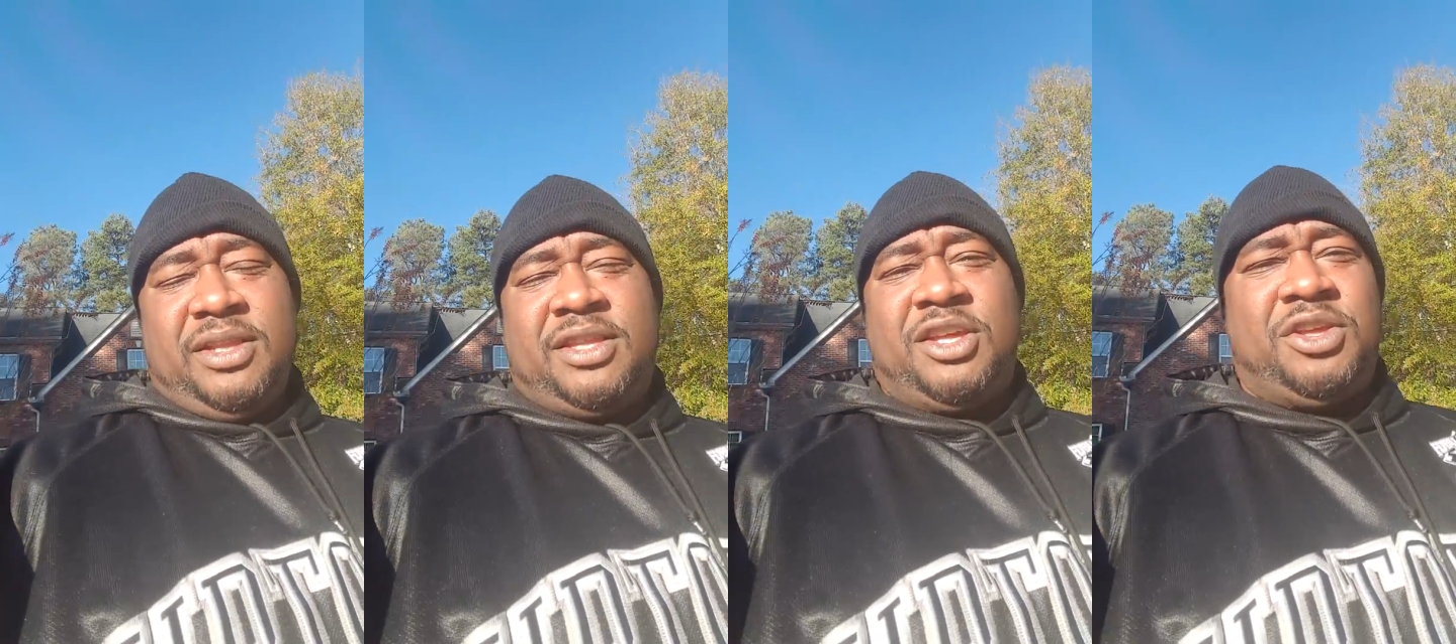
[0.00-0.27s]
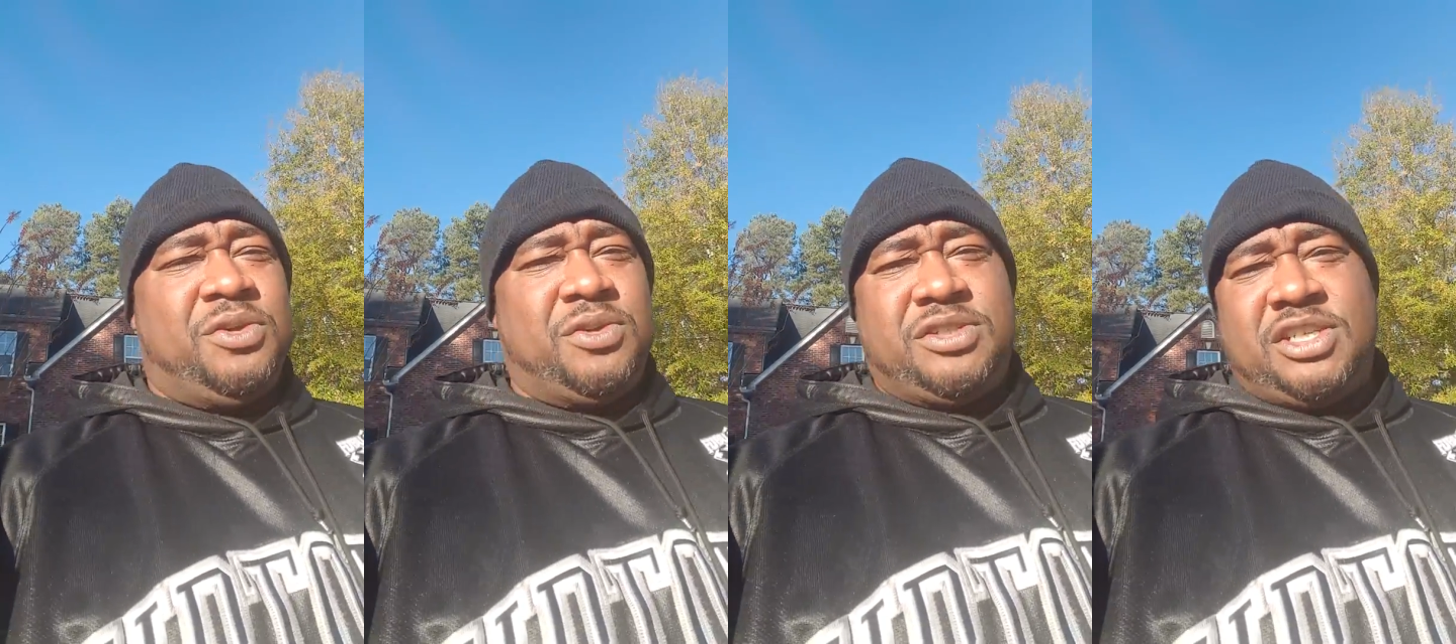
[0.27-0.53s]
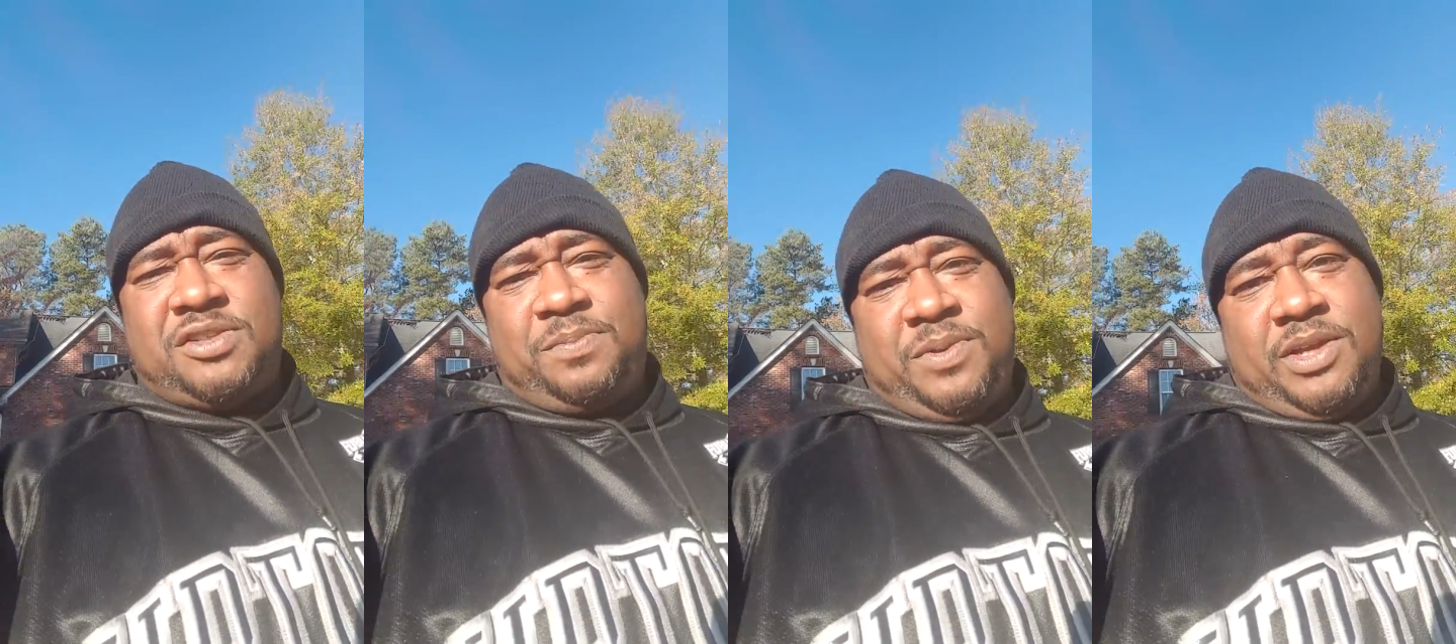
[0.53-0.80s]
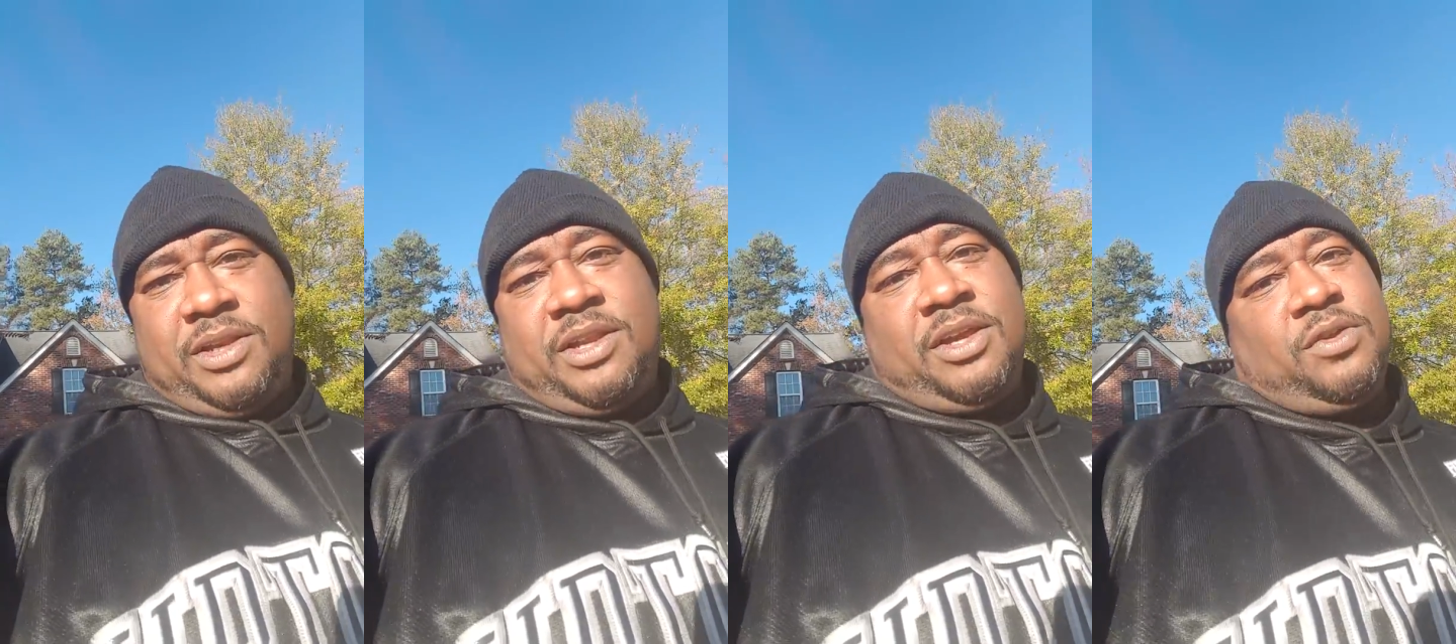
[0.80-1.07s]
then you'll just
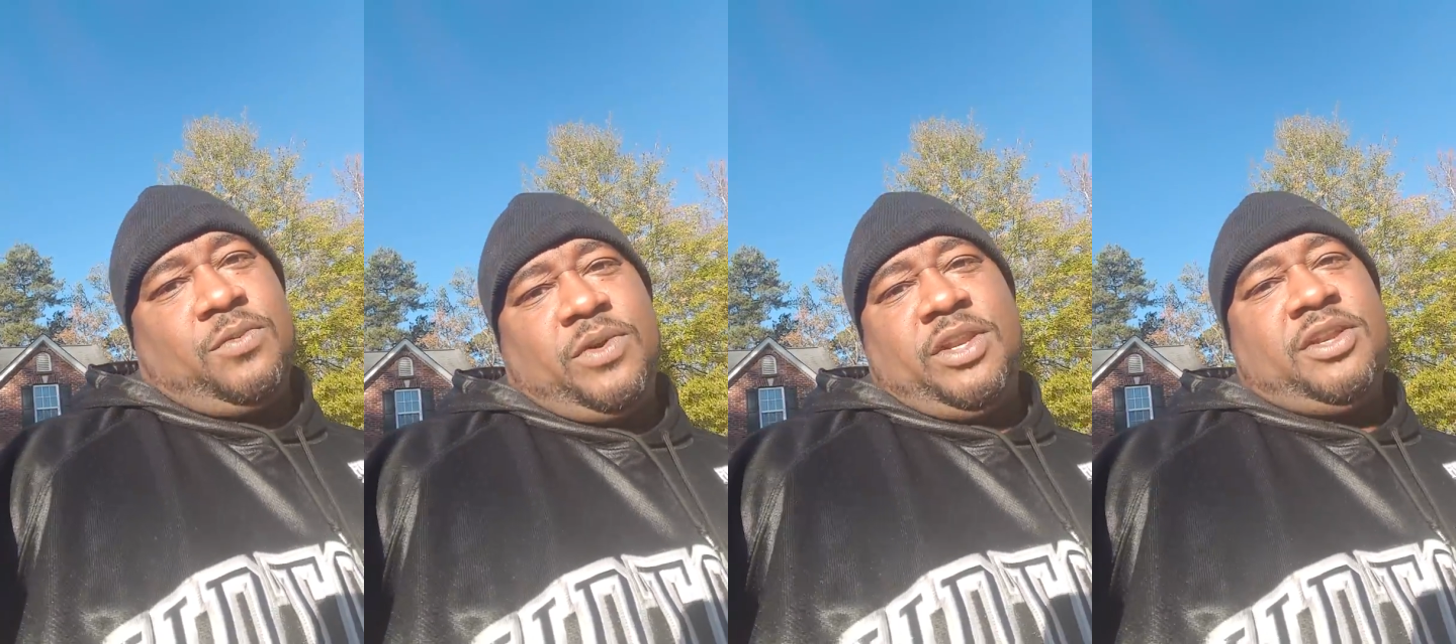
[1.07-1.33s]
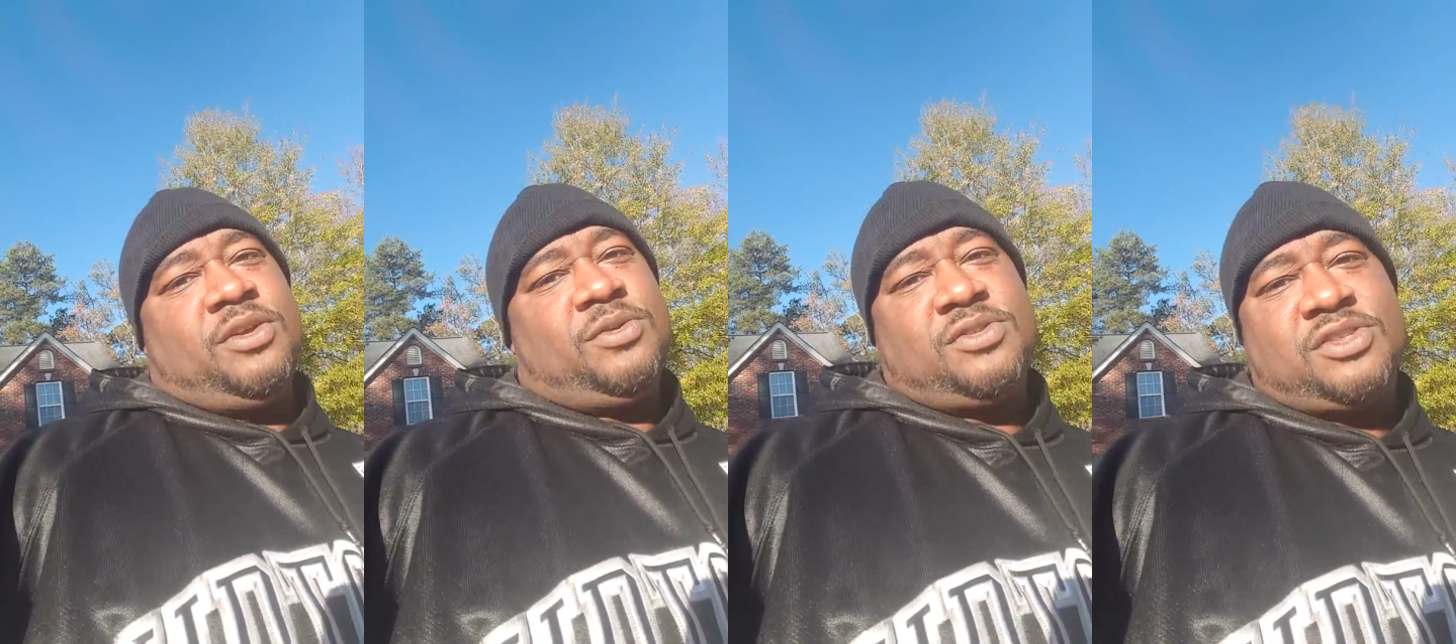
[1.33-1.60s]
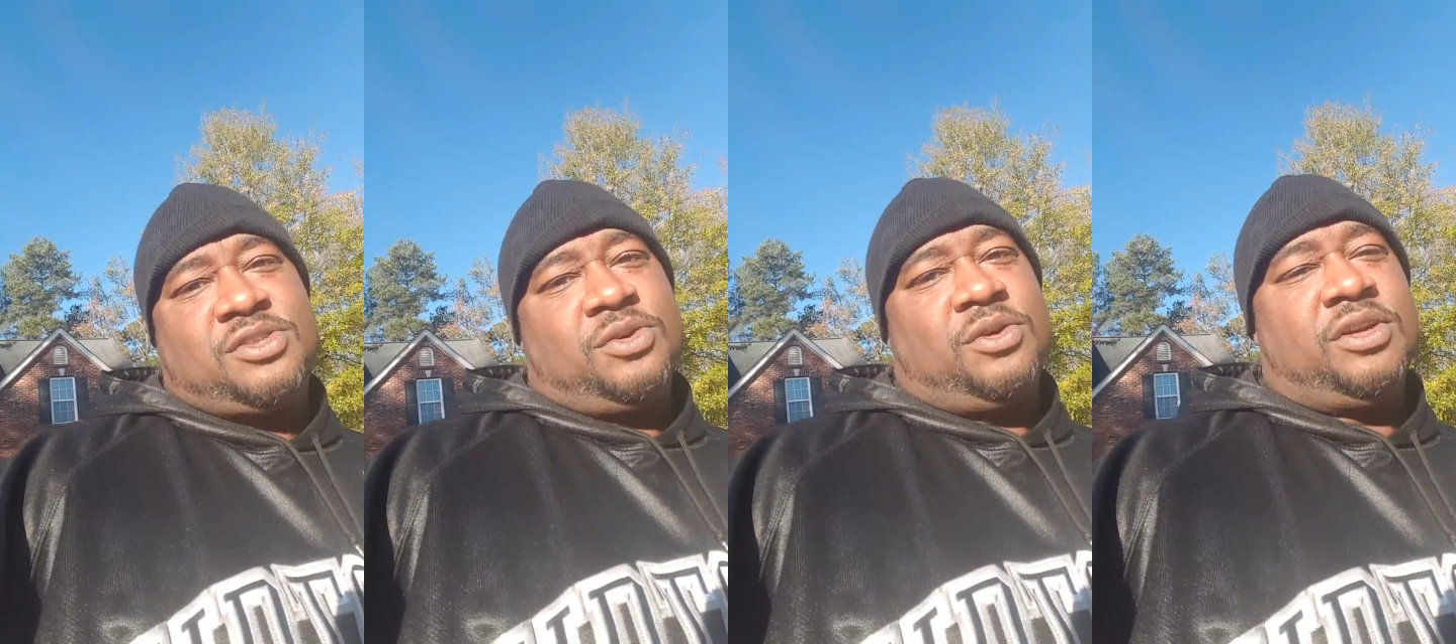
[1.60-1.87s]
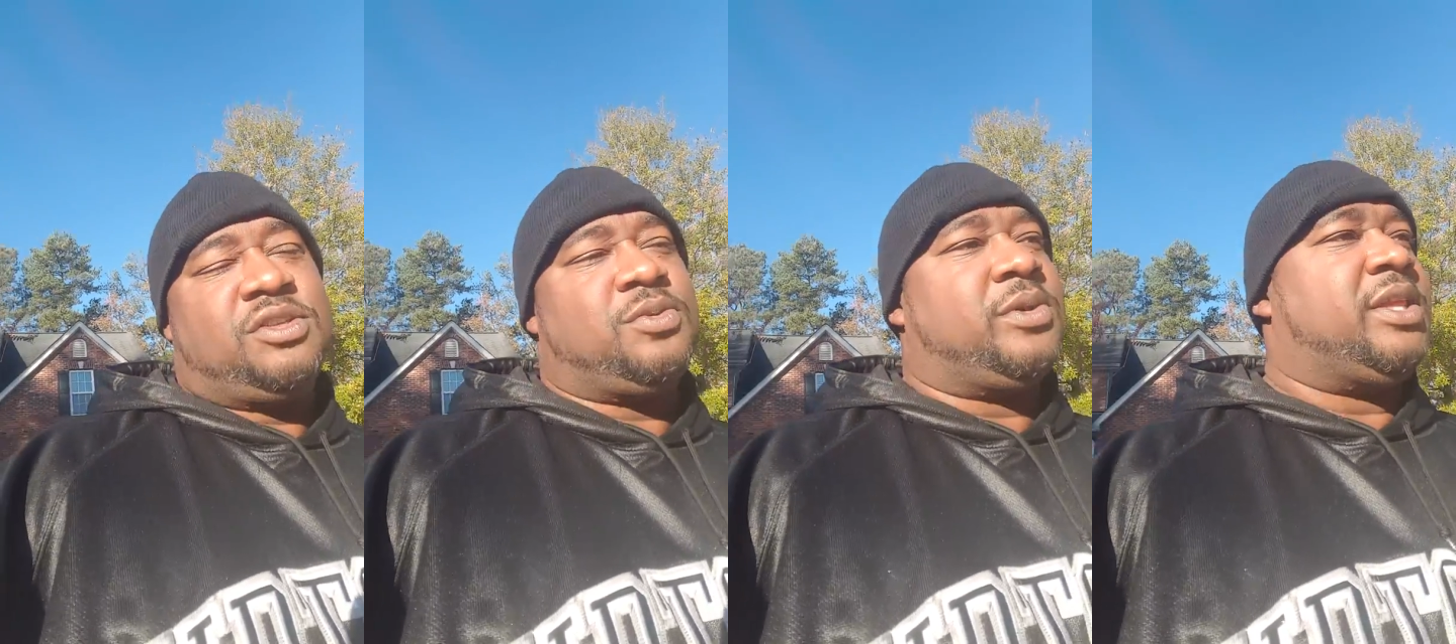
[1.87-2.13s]
be another one of those
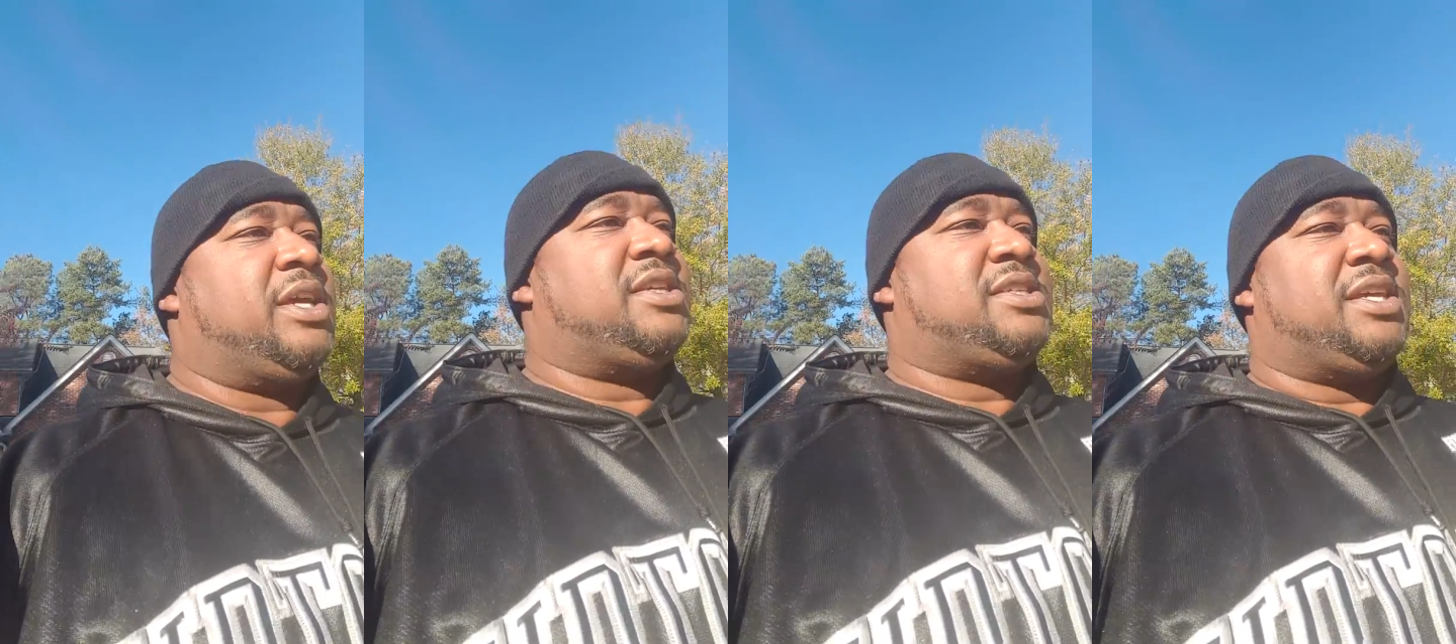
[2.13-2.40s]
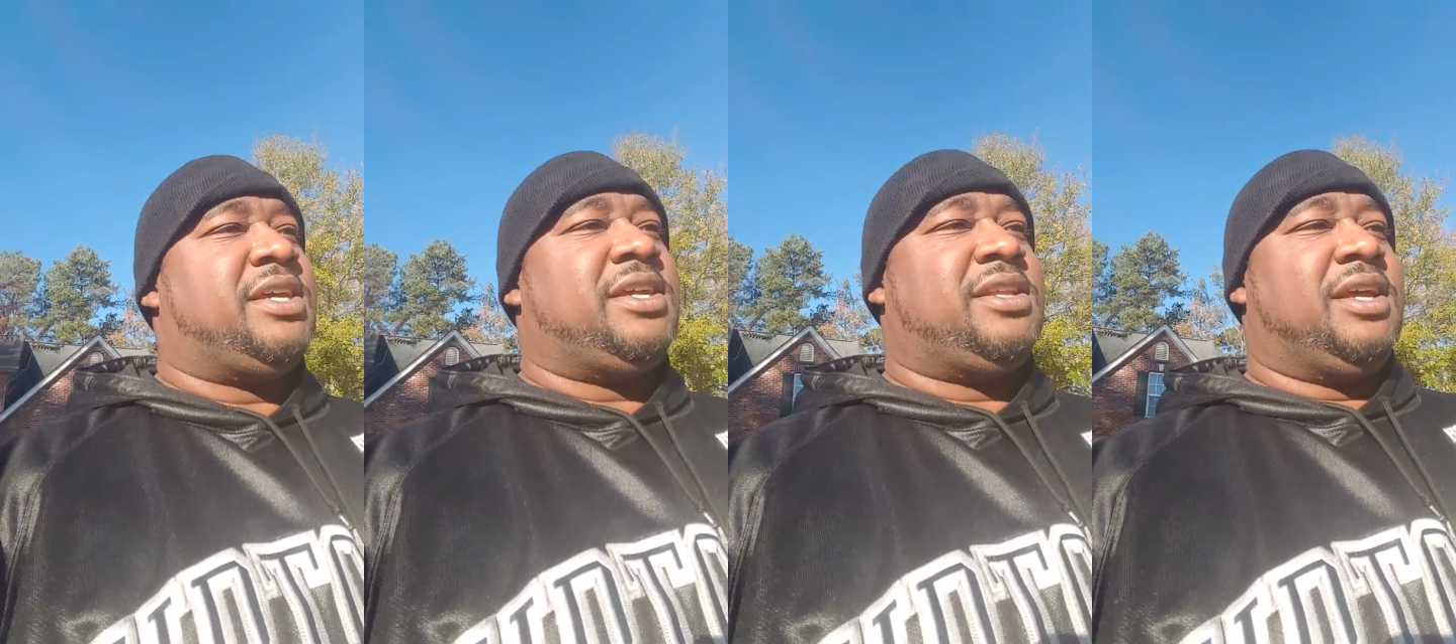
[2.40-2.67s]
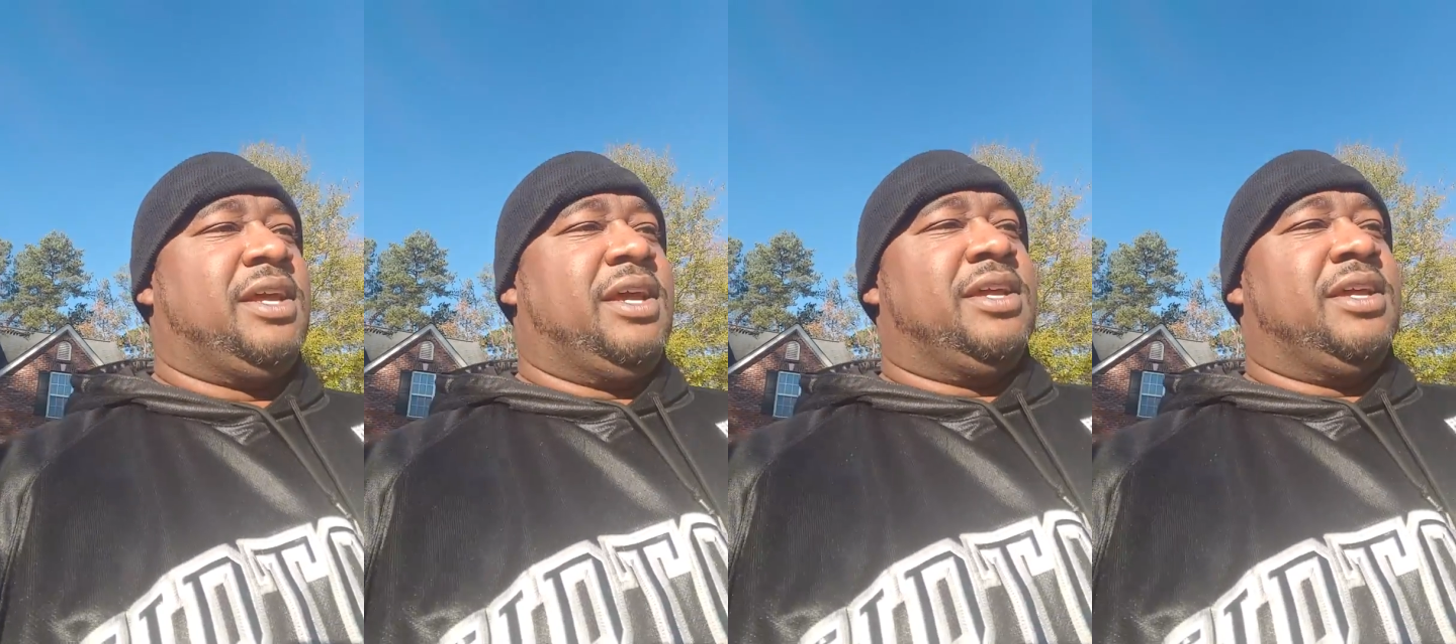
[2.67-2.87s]
stories where they said,